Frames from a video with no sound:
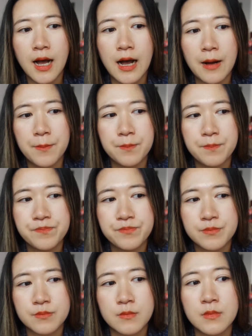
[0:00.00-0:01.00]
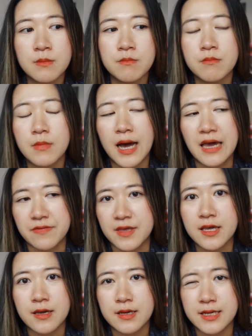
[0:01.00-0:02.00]
I
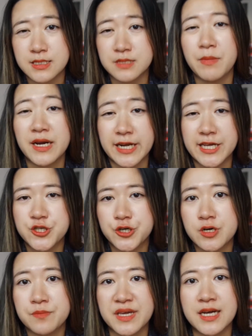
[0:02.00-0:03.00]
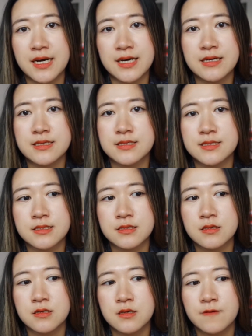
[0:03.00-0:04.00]
think it's my nature because,
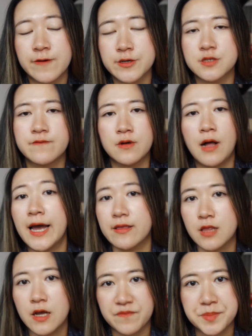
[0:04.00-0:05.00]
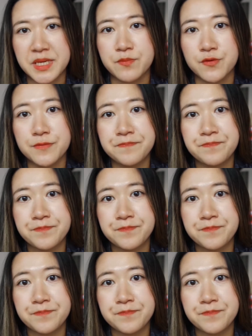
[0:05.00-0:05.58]
first of all, I love people.